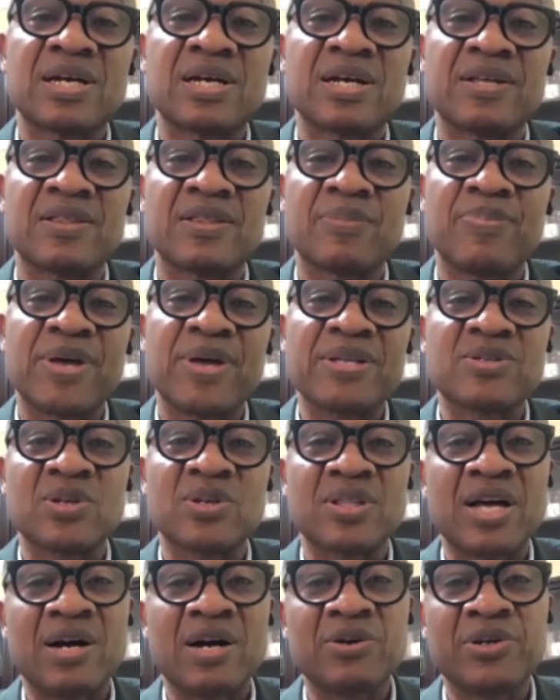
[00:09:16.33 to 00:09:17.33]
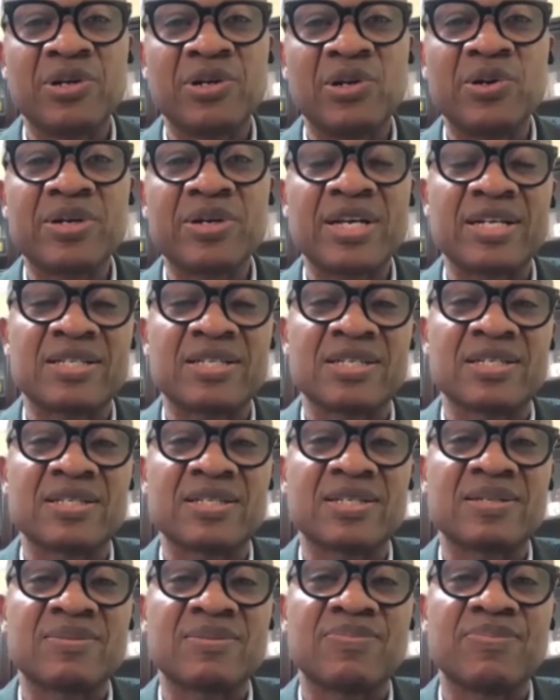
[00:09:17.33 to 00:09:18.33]
It depends on how you look at it,
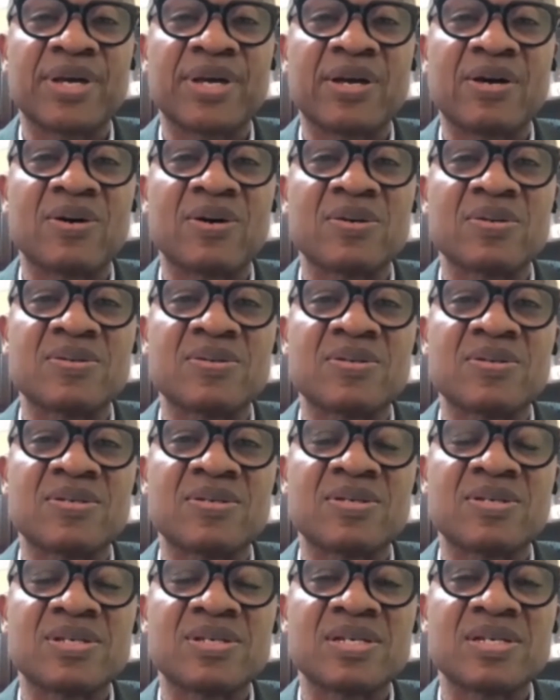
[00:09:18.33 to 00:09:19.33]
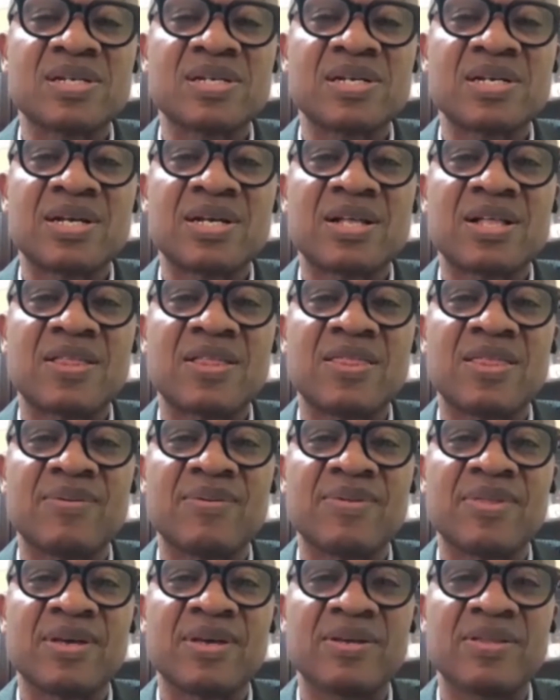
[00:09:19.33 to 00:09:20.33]
because
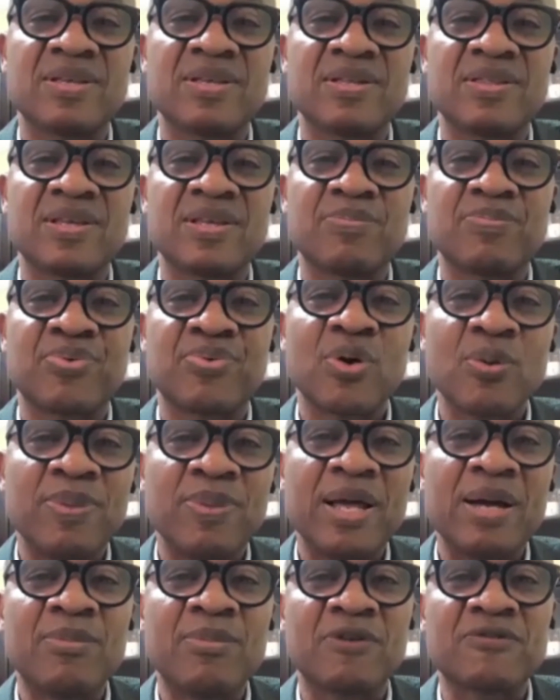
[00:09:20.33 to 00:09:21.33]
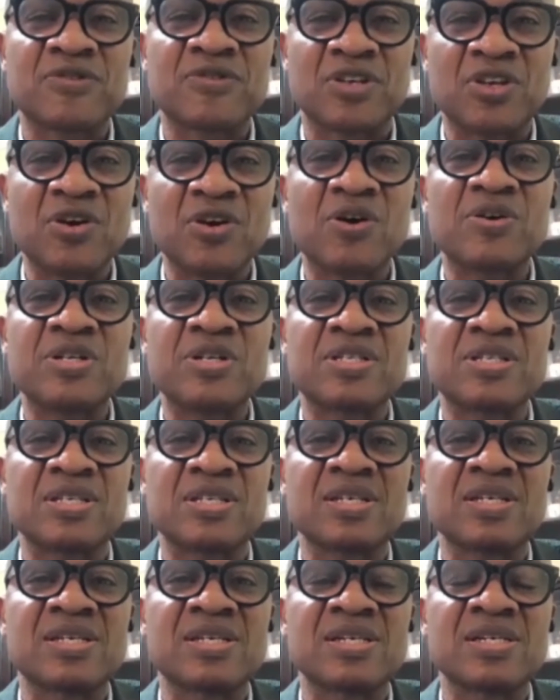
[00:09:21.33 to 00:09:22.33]
the problem of
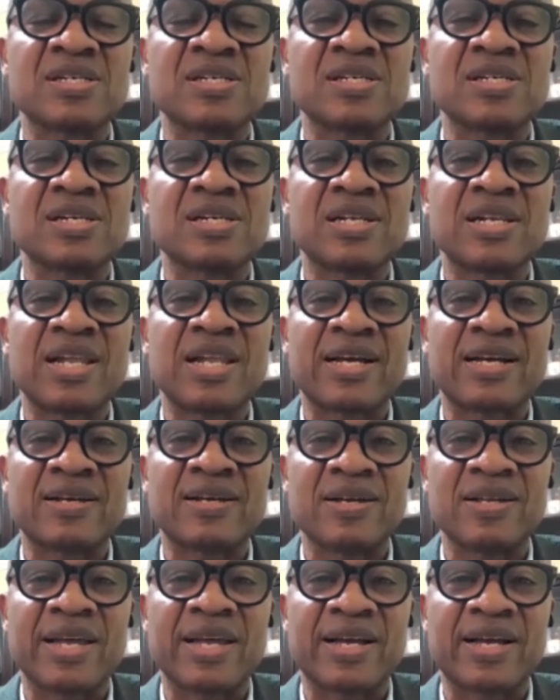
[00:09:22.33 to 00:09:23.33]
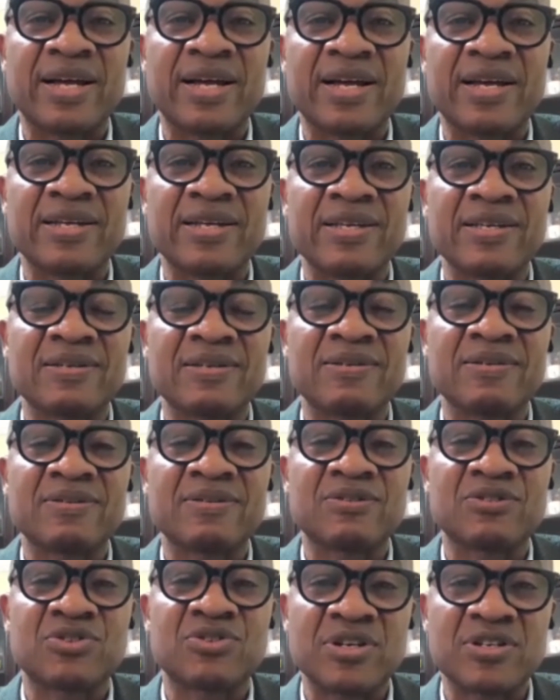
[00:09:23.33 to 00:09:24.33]
security, like I
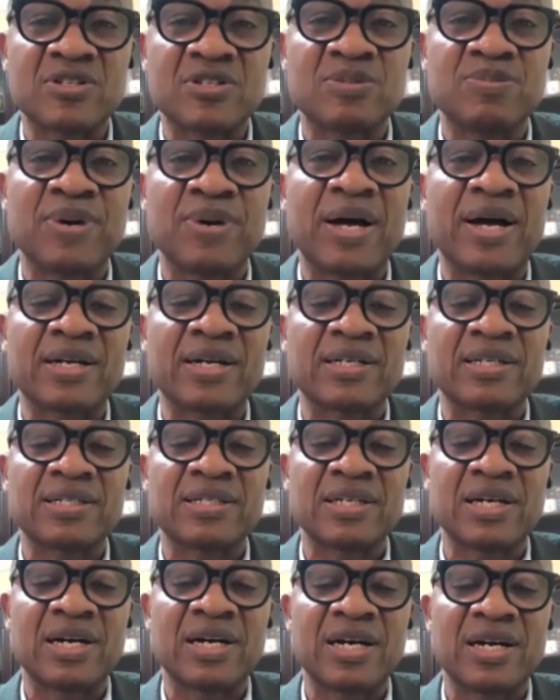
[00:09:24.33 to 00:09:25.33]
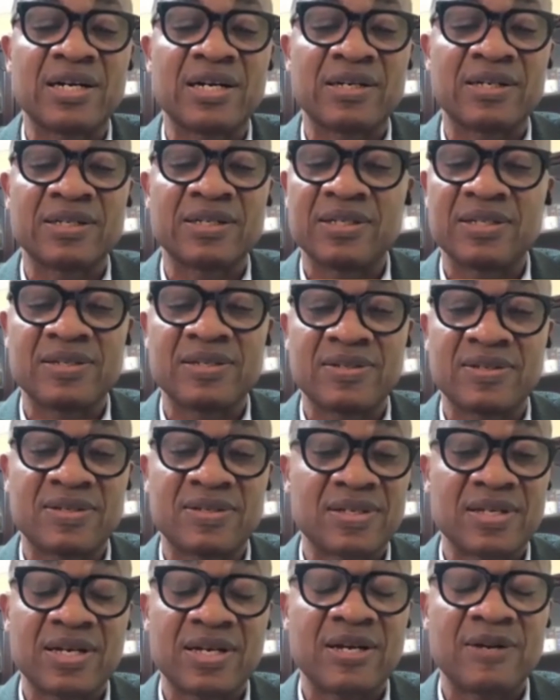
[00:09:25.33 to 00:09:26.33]
traced back, is
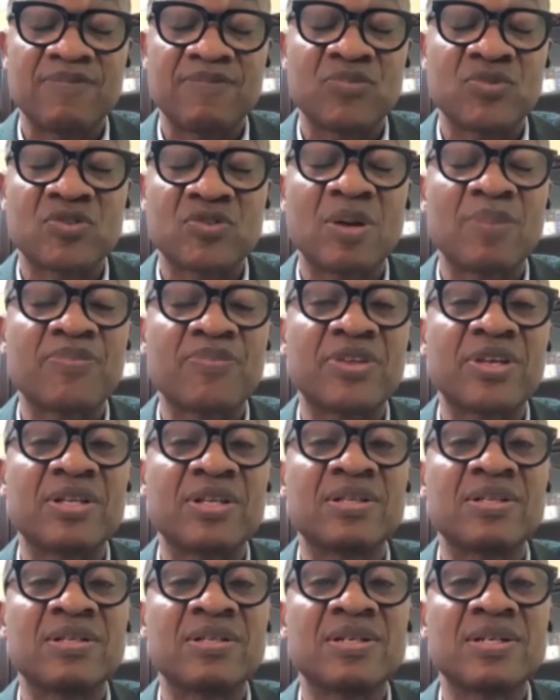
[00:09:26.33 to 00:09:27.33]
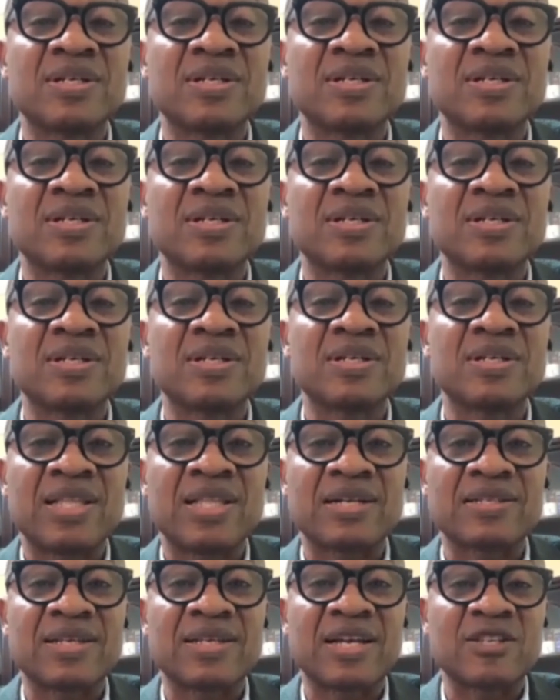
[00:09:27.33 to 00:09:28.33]
something
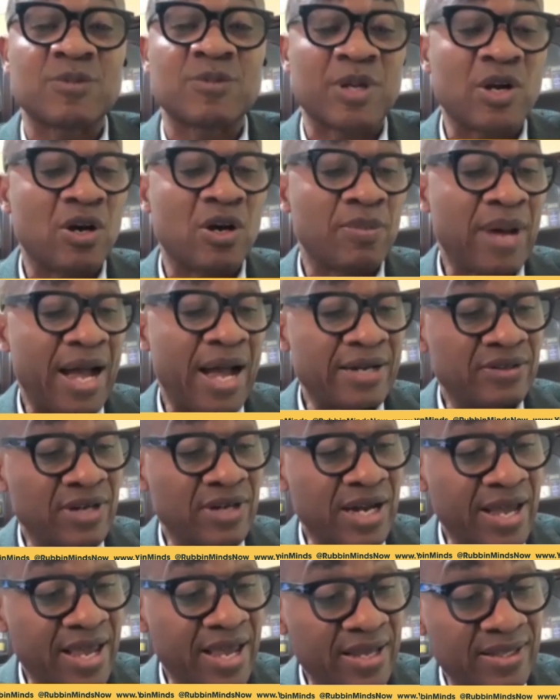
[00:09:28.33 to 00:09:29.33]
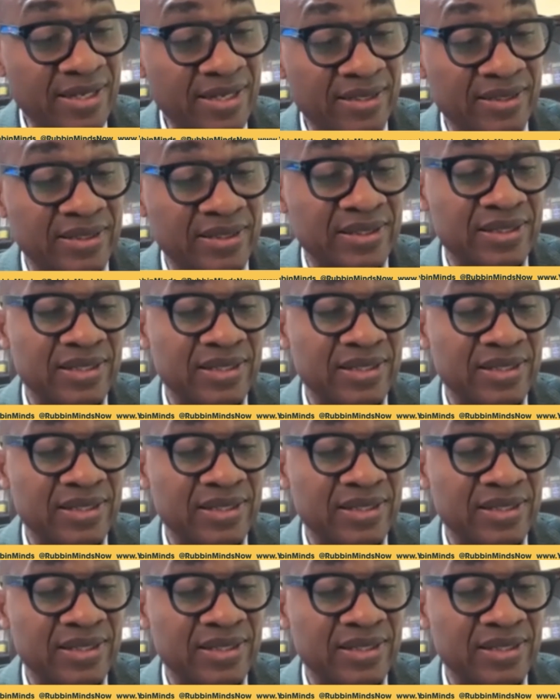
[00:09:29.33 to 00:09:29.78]
that has become hydra-headed,